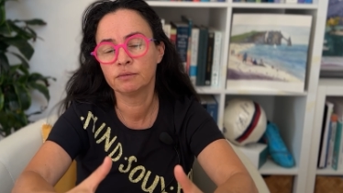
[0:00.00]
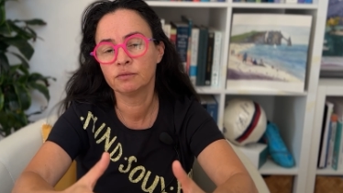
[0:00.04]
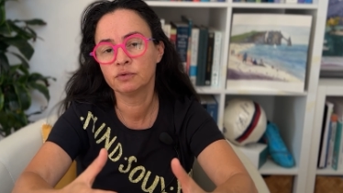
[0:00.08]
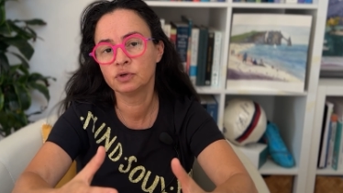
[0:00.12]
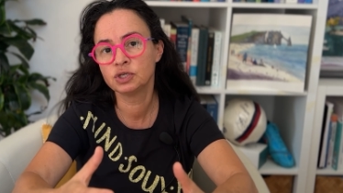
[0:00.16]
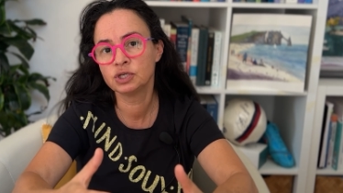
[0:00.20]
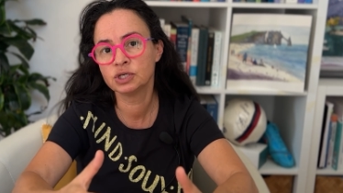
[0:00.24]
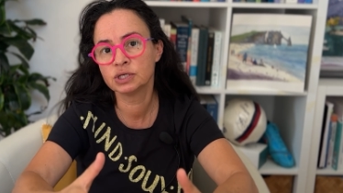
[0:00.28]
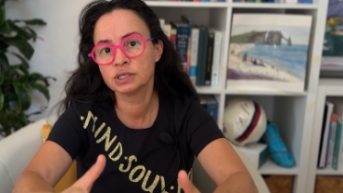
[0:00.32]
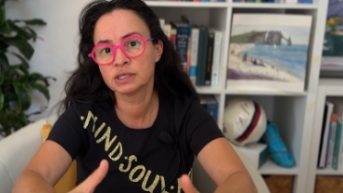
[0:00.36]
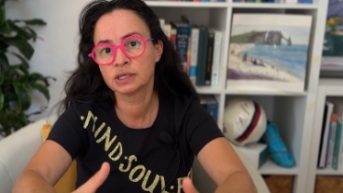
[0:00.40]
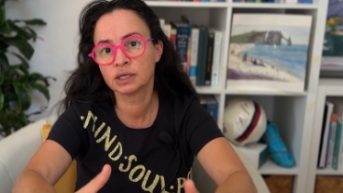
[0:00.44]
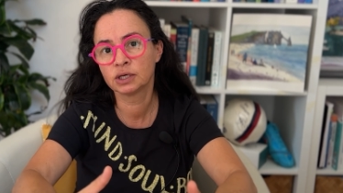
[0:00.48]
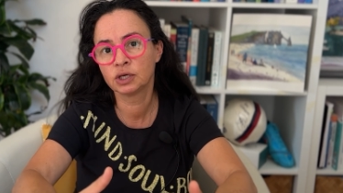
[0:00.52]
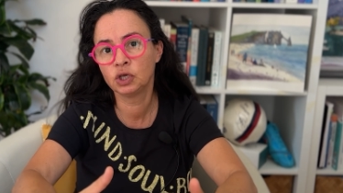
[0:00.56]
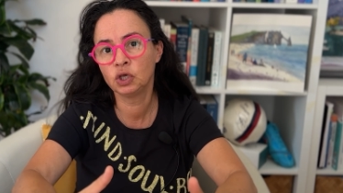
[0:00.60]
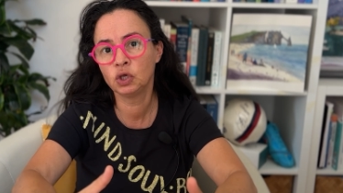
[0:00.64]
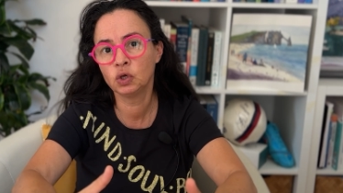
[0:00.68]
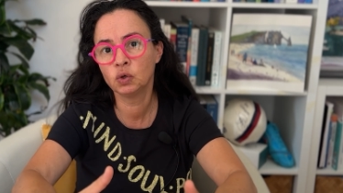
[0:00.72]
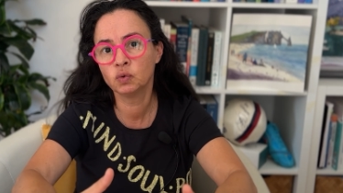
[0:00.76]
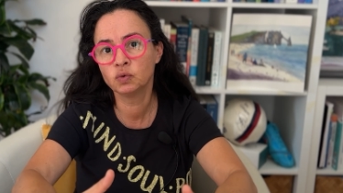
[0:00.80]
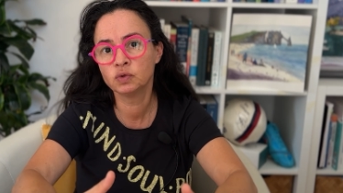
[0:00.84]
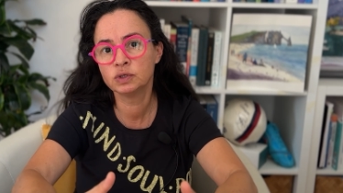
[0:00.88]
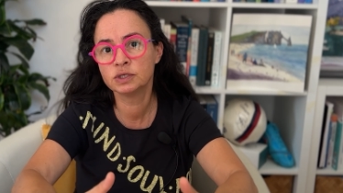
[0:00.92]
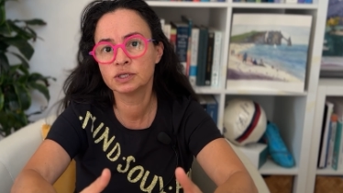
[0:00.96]
which is
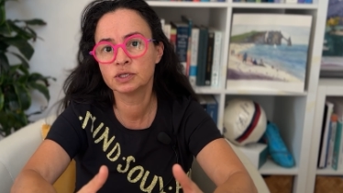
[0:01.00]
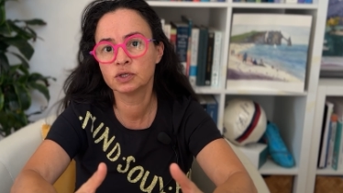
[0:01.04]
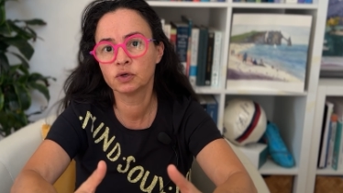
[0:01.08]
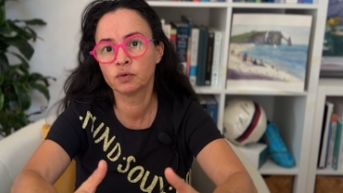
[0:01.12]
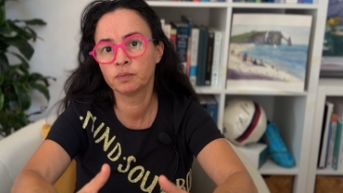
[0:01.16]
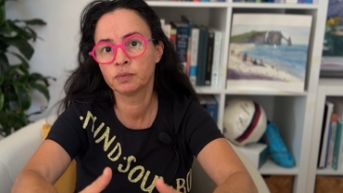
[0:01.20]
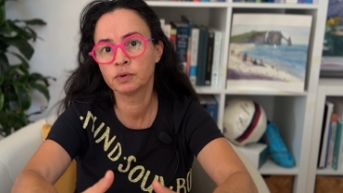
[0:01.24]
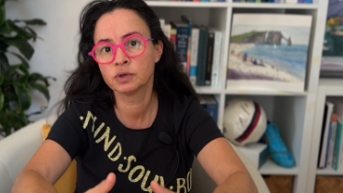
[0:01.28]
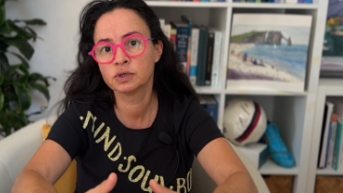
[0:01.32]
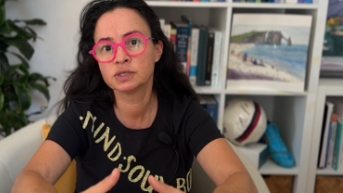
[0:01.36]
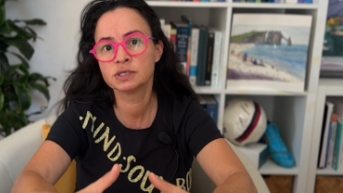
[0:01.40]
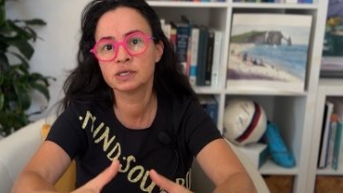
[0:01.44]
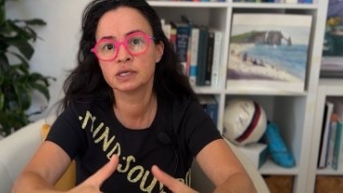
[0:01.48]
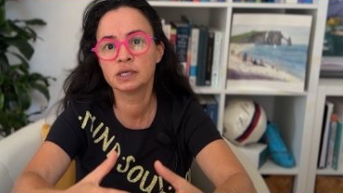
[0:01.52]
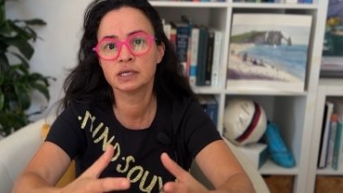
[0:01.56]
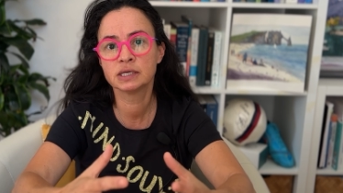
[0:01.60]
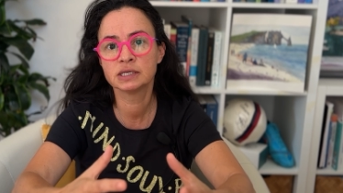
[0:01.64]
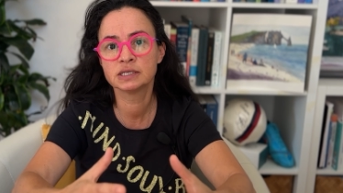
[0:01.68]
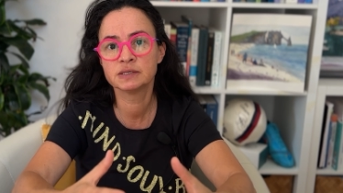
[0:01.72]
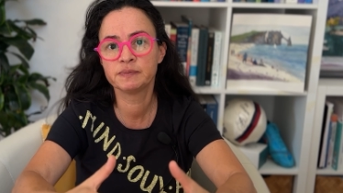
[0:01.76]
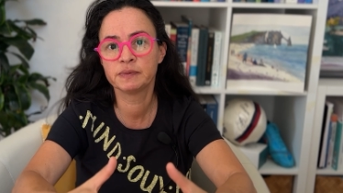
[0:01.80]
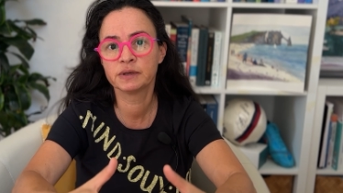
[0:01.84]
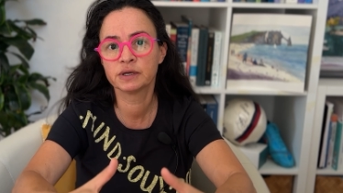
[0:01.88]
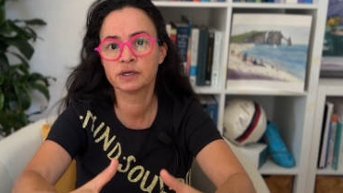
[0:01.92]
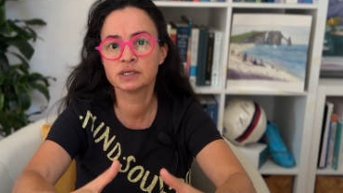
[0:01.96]
acute, so person
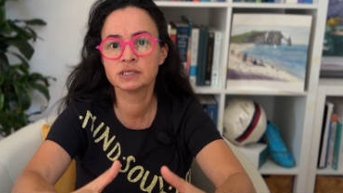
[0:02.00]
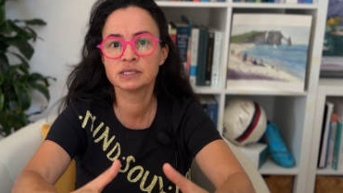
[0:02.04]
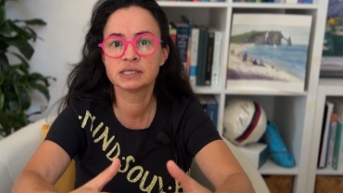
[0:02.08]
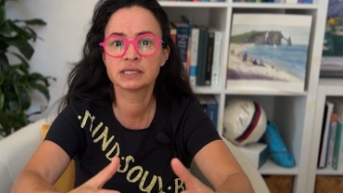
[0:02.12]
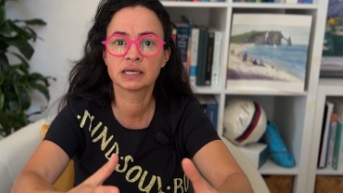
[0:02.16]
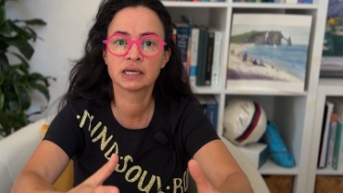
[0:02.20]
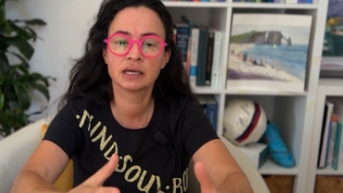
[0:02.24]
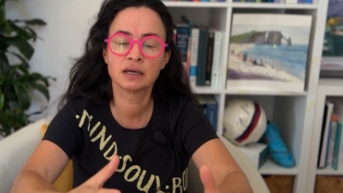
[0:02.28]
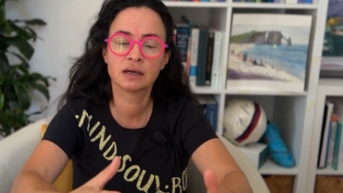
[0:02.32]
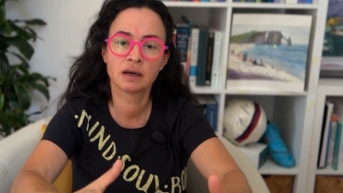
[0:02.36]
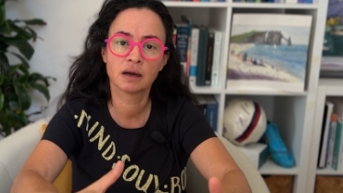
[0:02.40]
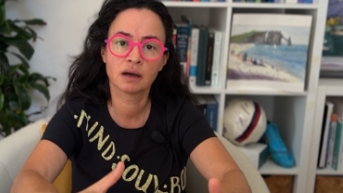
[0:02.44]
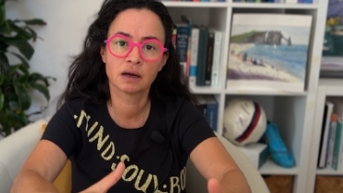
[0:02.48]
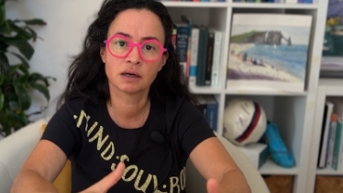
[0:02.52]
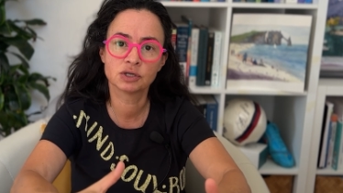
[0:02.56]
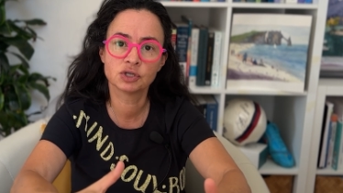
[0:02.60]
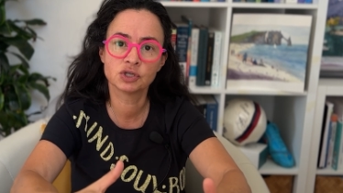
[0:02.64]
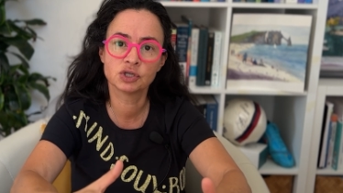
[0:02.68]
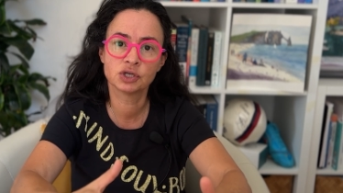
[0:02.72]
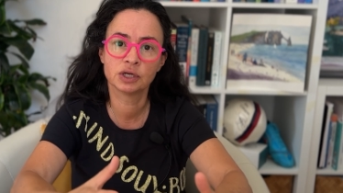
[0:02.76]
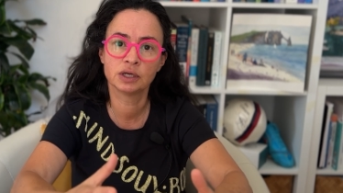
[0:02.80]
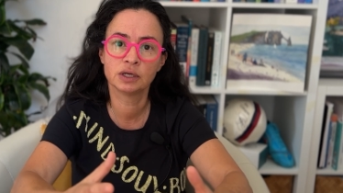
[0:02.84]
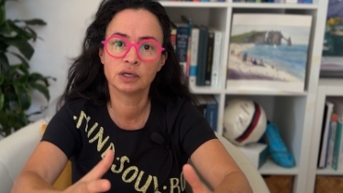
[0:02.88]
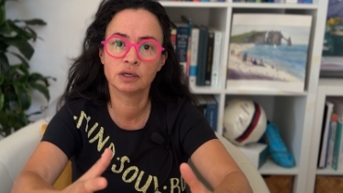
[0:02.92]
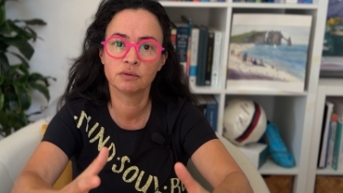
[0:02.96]
experienced
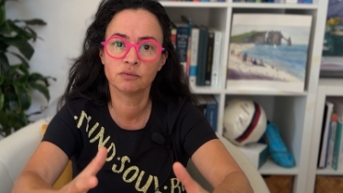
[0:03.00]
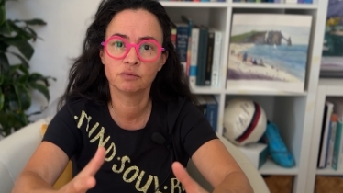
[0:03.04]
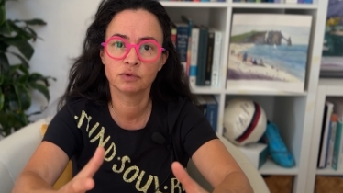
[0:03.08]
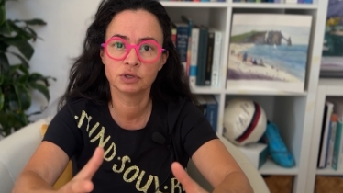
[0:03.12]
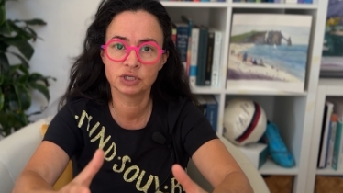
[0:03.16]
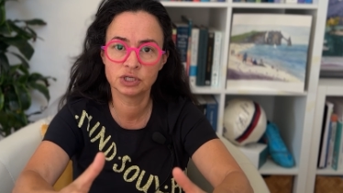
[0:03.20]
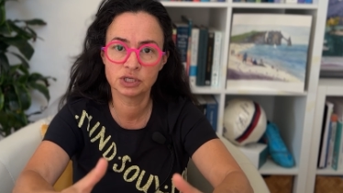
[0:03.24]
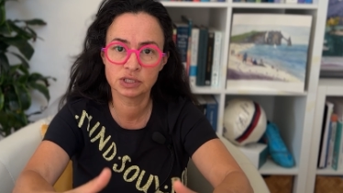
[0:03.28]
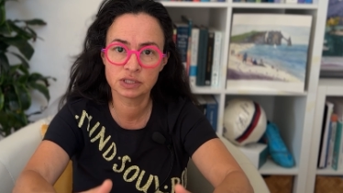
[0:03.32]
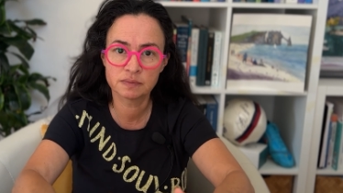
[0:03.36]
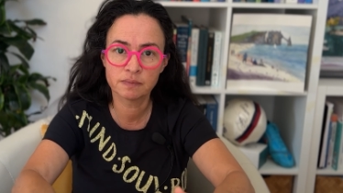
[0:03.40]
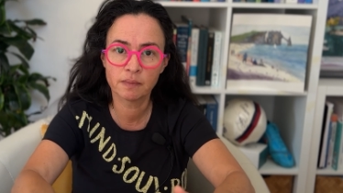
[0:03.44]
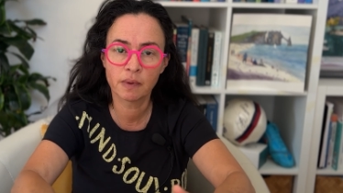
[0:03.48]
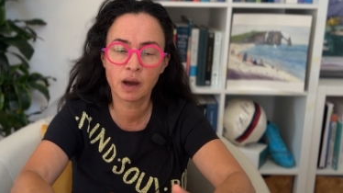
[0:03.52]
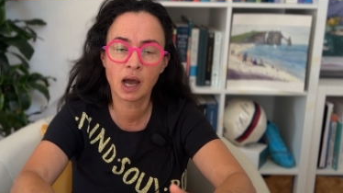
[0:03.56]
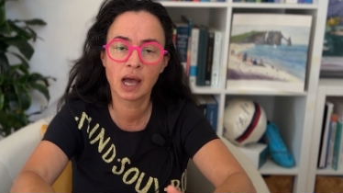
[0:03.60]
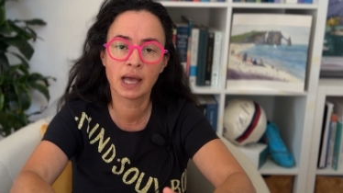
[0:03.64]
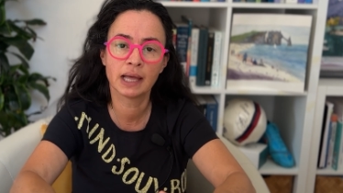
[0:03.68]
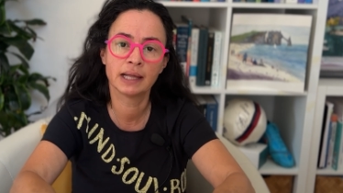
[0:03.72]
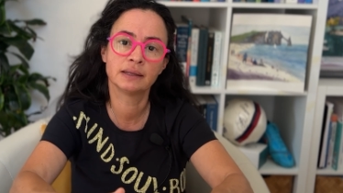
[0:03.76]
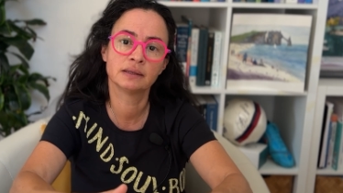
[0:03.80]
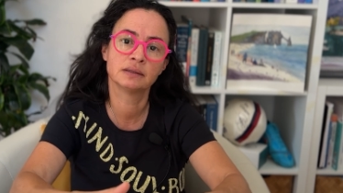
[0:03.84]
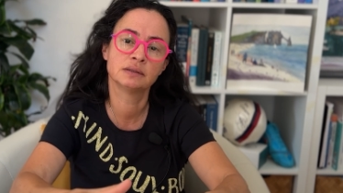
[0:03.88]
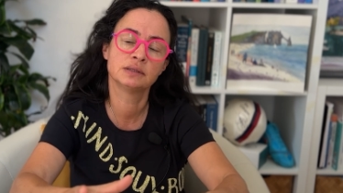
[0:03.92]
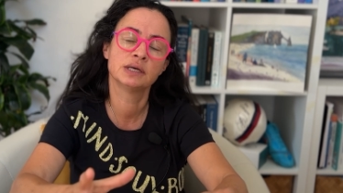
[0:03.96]
concussion, which is
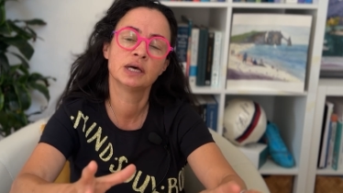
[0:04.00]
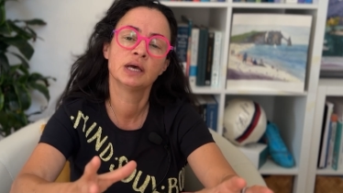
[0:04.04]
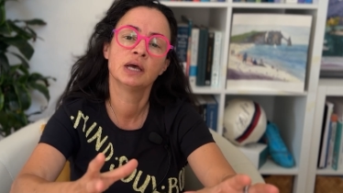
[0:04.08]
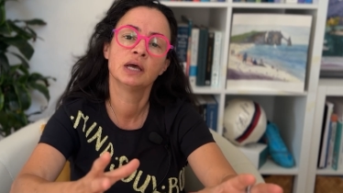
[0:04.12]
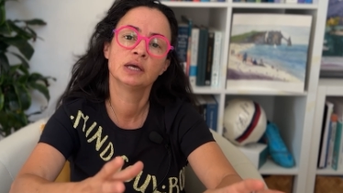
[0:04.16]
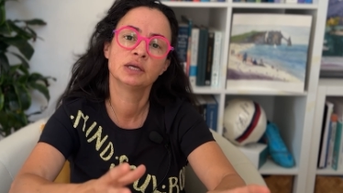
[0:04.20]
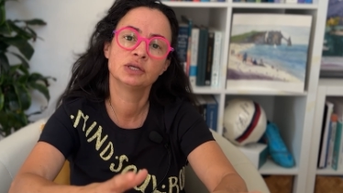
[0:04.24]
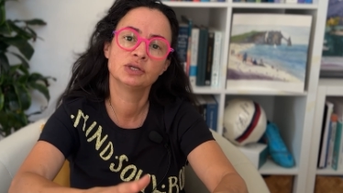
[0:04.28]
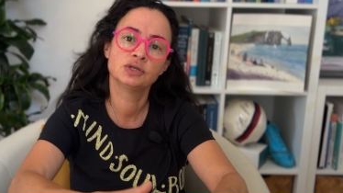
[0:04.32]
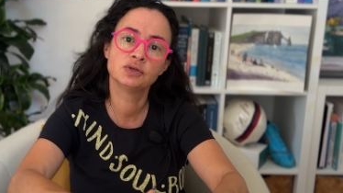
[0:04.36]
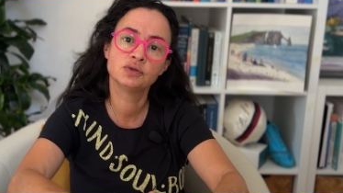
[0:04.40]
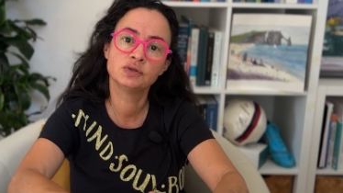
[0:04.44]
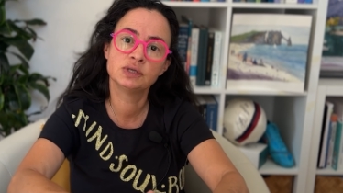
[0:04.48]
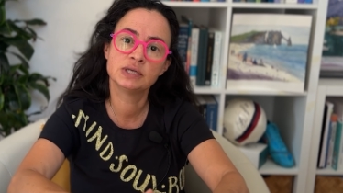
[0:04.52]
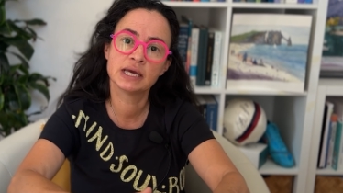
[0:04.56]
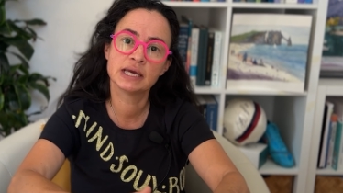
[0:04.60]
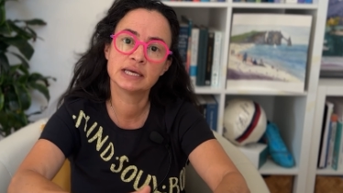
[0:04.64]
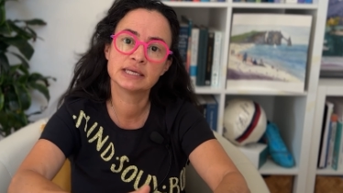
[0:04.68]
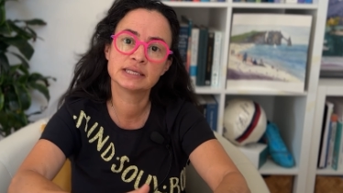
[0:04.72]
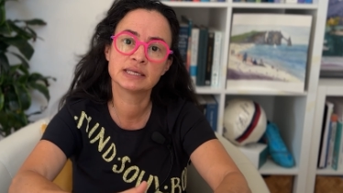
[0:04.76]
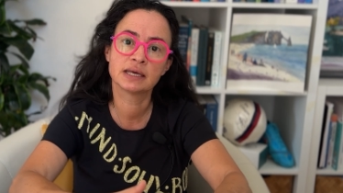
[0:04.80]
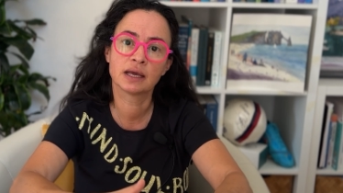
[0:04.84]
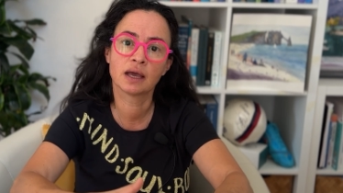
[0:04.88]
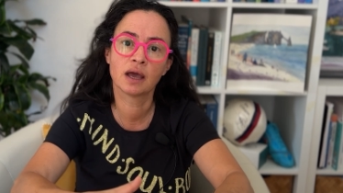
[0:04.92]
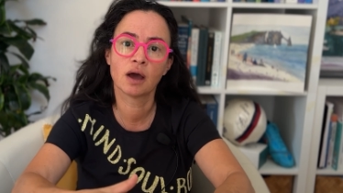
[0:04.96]
mild, two
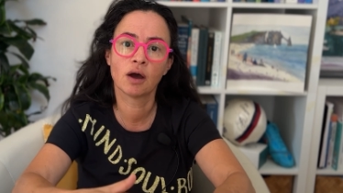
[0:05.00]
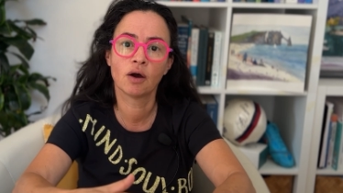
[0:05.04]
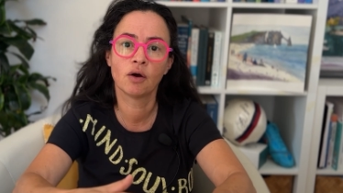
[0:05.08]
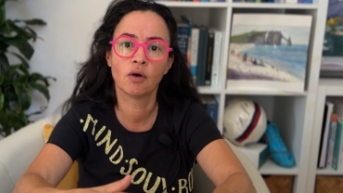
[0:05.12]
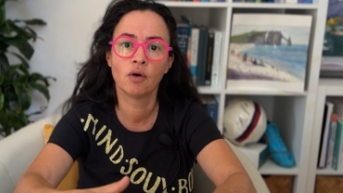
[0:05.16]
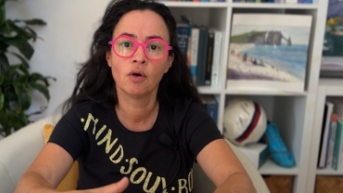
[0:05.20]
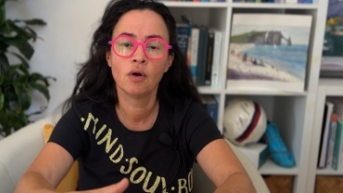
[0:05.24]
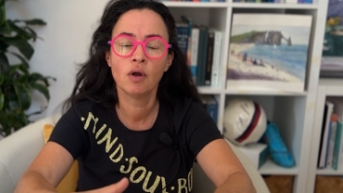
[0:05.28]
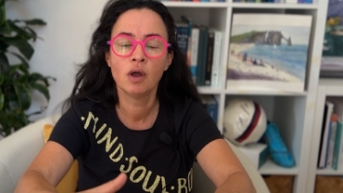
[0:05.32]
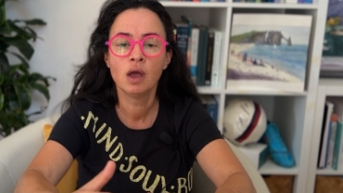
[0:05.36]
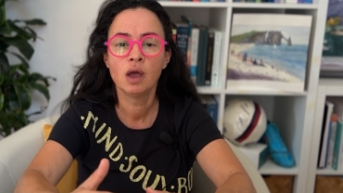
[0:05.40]
days ago.